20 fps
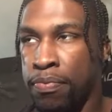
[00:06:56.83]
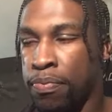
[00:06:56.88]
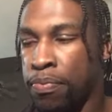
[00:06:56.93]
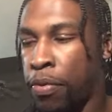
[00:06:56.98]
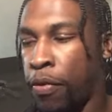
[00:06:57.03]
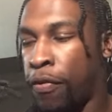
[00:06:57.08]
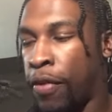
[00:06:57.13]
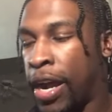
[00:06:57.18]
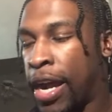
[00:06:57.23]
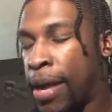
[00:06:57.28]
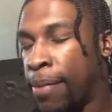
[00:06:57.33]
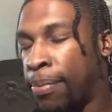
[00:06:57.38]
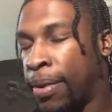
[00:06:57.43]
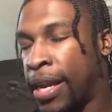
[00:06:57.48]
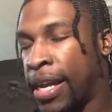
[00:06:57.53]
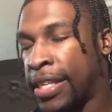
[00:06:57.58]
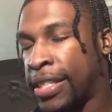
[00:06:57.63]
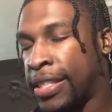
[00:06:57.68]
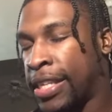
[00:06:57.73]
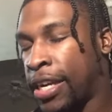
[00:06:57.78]
provide
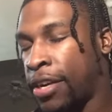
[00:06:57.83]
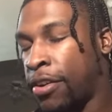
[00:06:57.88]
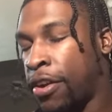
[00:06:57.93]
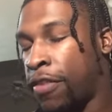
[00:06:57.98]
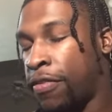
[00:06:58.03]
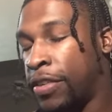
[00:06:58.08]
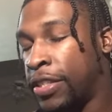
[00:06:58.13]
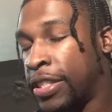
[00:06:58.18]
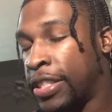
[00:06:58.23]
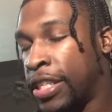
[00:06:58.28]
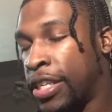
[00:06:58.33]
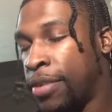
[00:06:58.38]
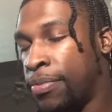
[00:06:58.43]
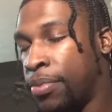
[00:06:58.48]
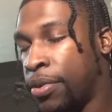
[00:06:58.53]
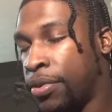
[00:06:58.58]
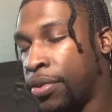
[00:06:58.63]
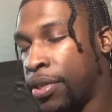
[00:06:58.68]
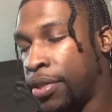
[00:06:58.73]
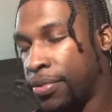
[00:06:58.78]
blast attack off his Z
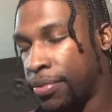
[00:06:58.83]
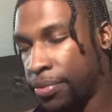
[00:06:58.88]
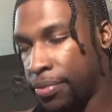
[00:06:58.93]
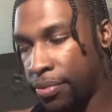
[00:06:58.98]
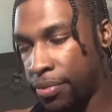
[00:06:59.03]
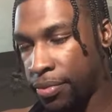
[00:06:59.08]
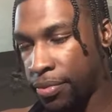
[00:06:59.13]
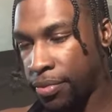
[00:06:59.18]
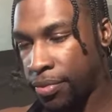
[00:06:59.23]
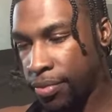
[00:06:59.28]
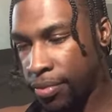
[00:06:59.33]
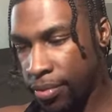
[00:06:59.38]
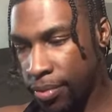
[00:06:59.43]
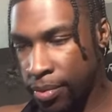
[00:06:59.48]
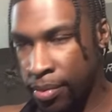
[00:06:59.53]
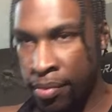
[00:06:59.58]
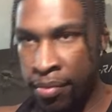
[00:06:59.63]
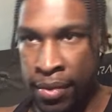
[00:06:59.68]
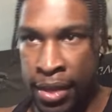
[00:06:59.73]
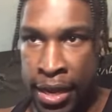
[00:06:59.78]
ability,
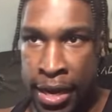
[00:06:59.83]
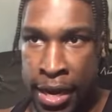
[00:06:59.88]
he